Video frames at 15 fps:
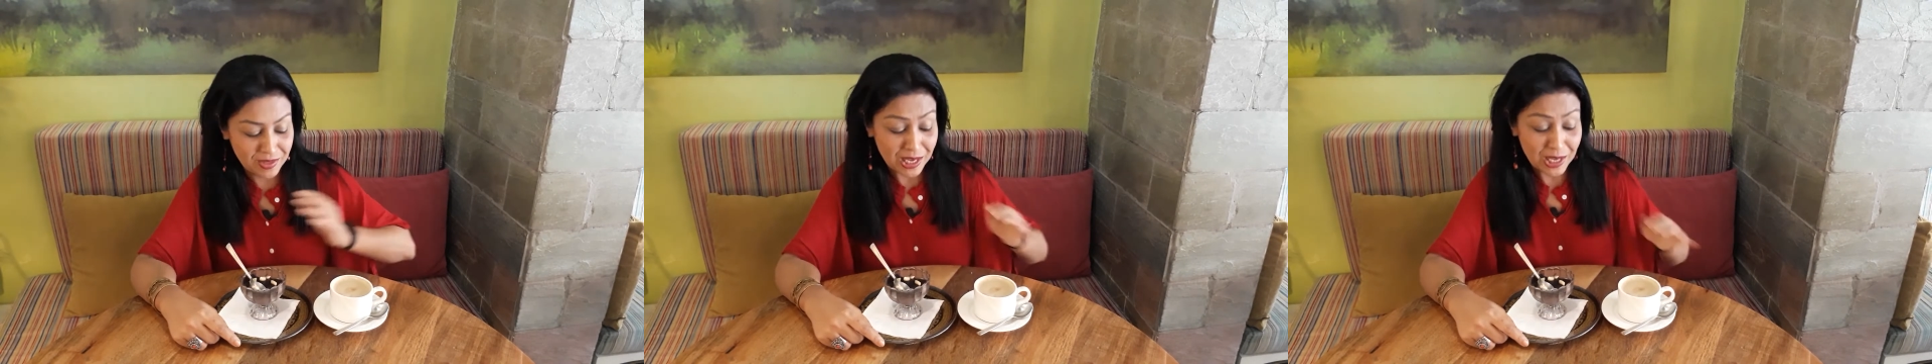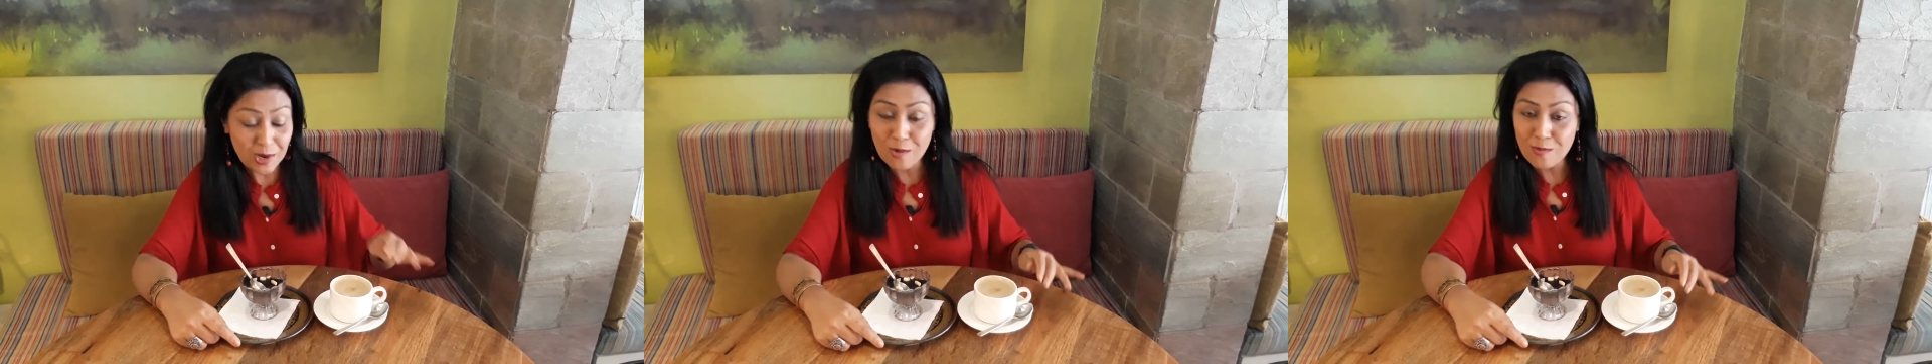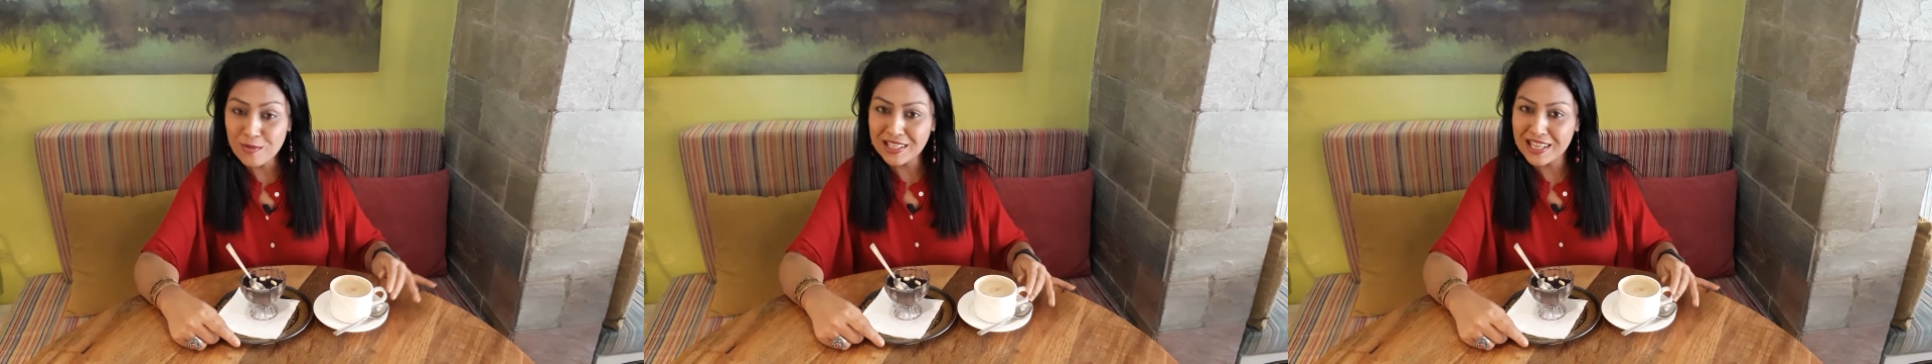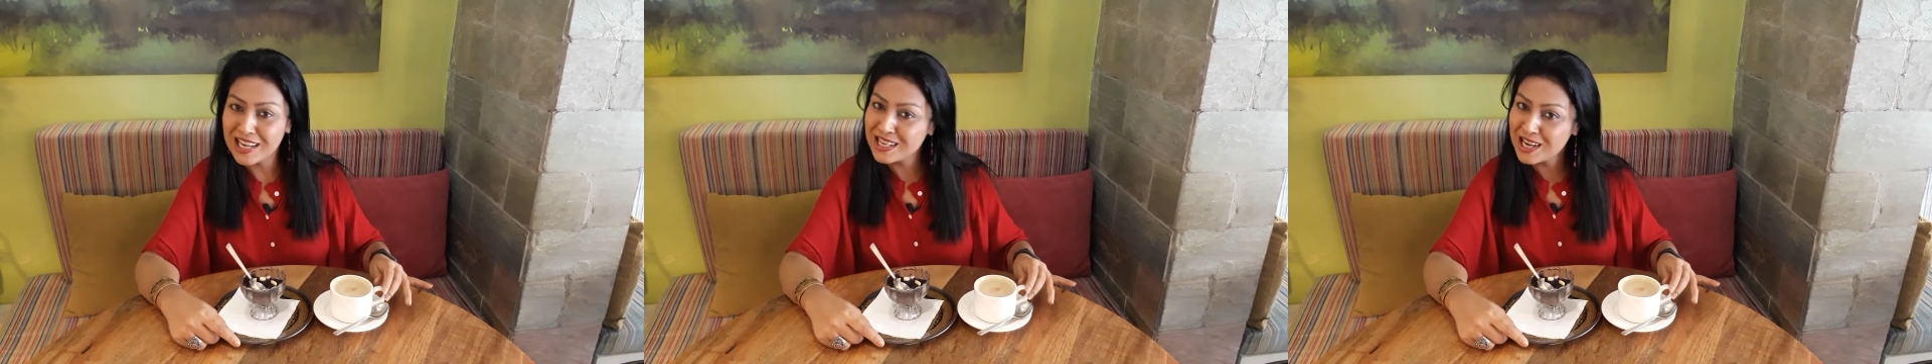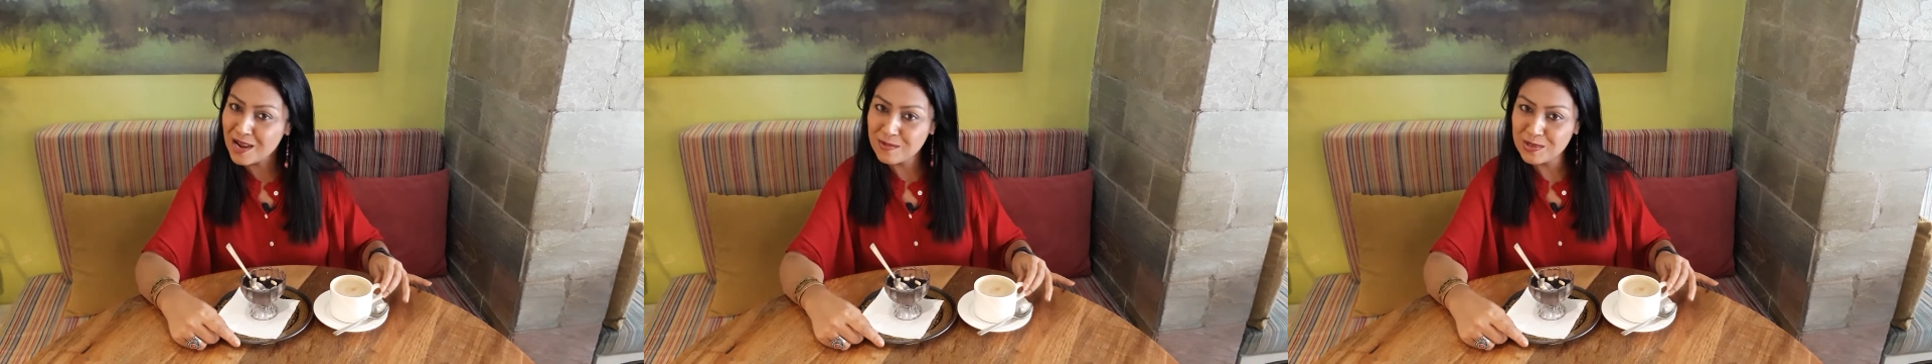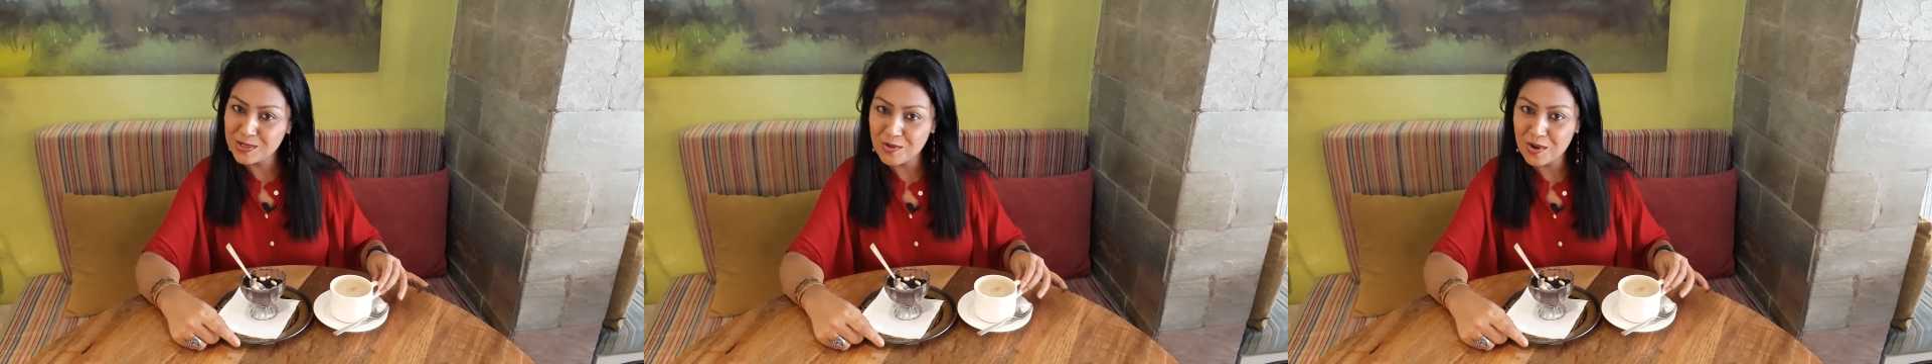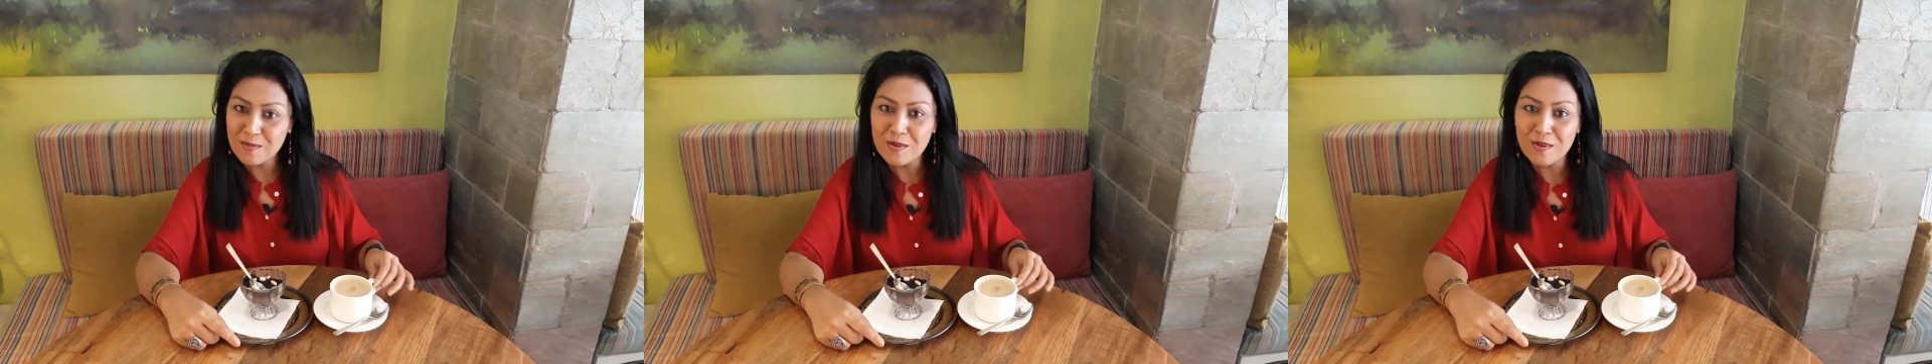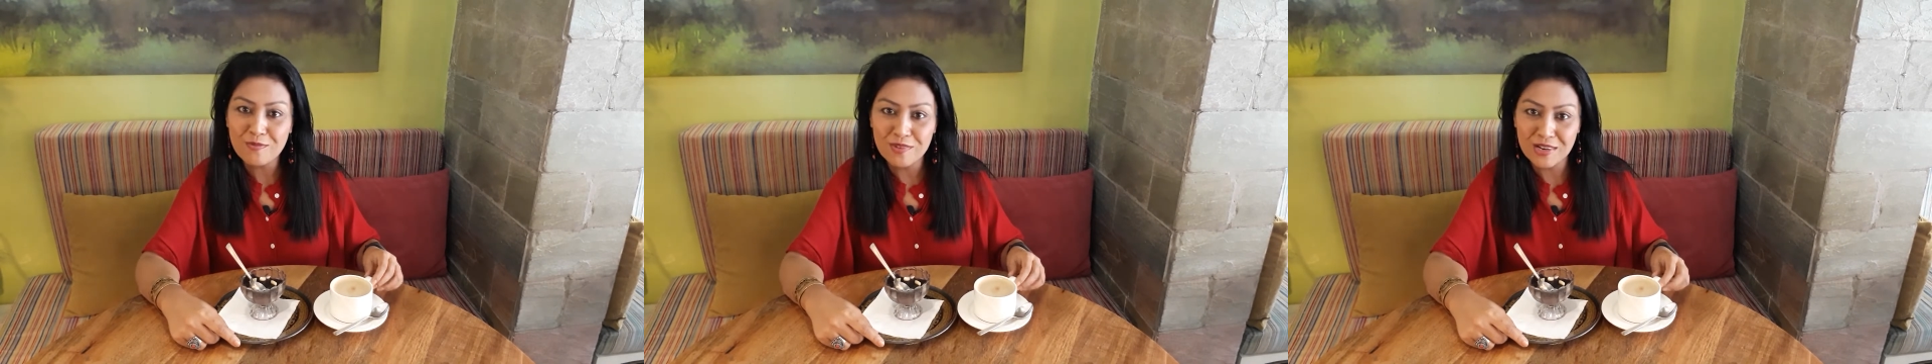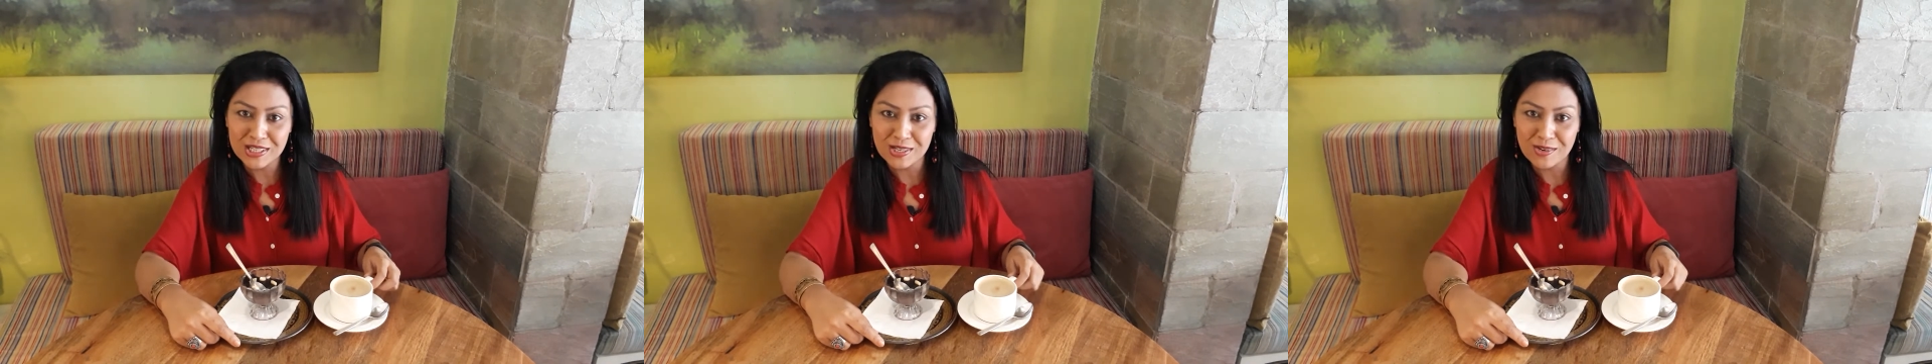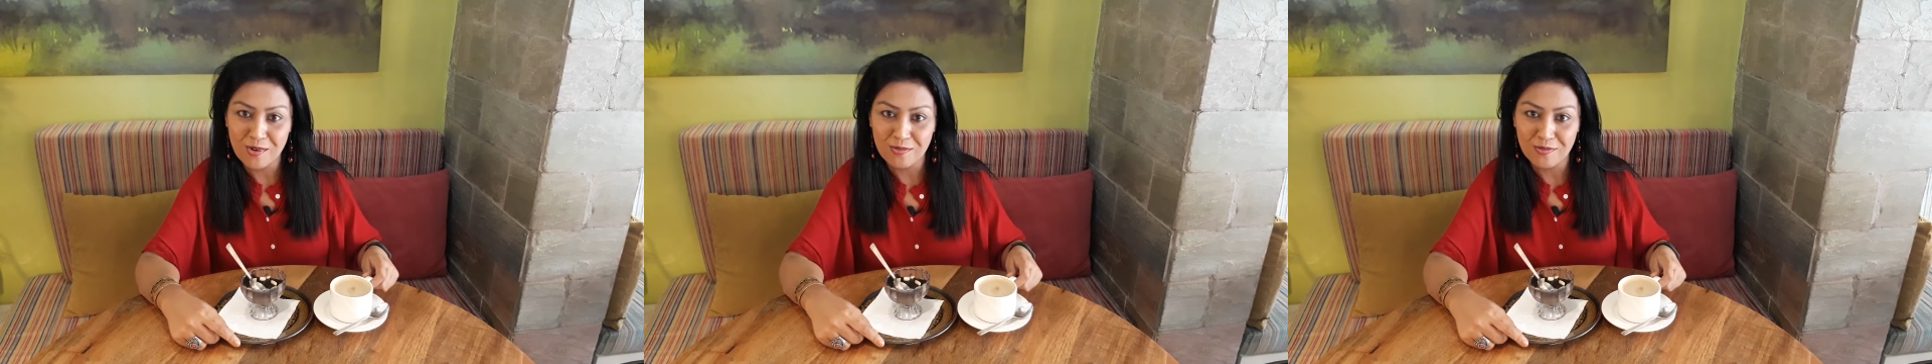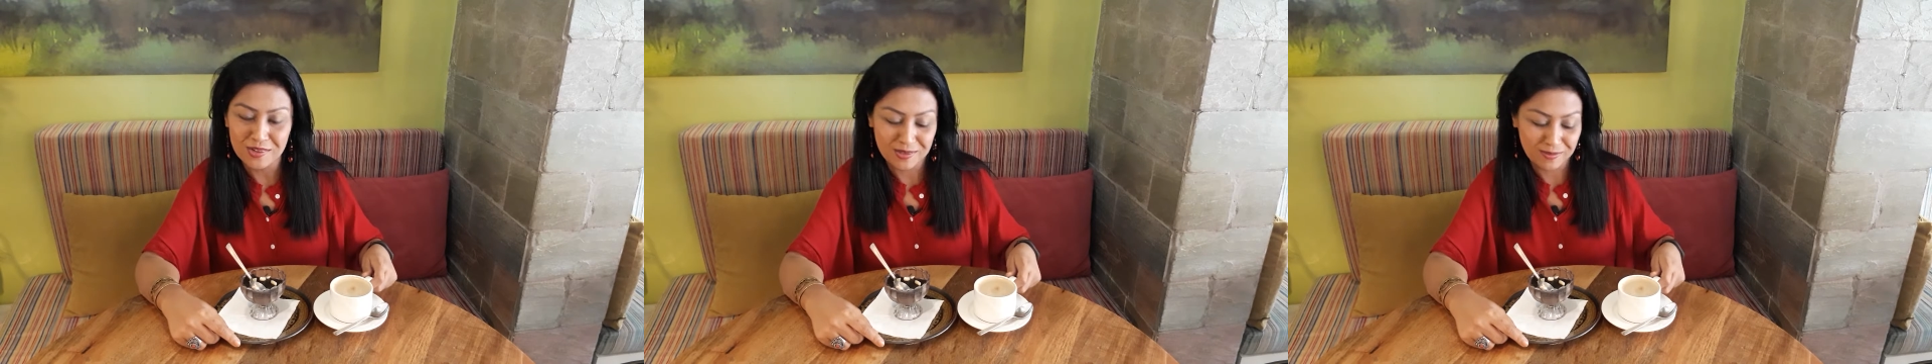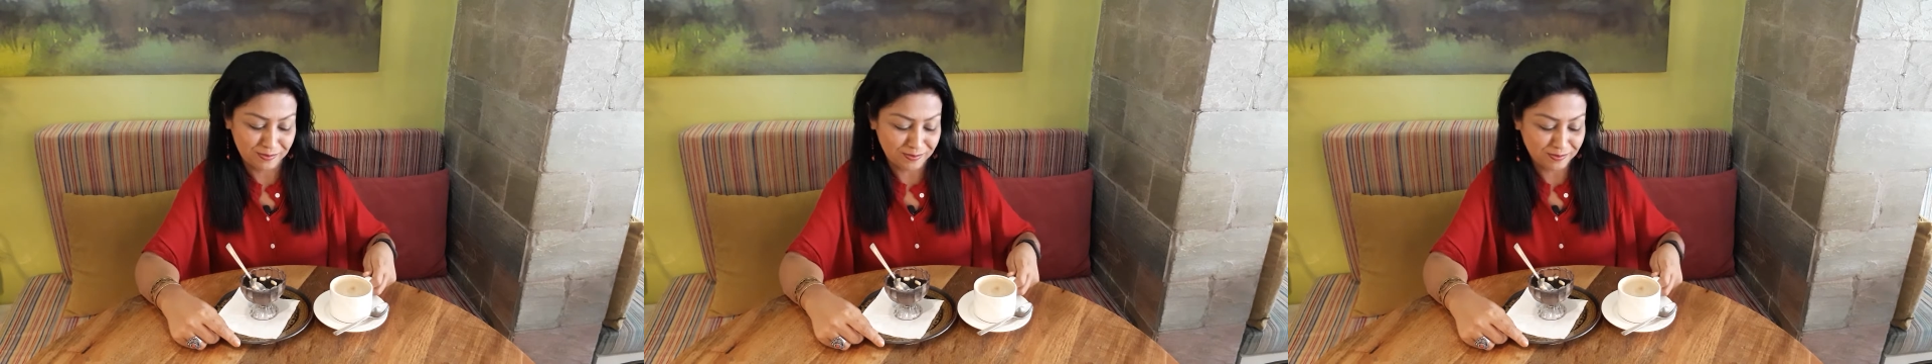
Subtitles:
Along with that, I'm enjoying my filter coffee.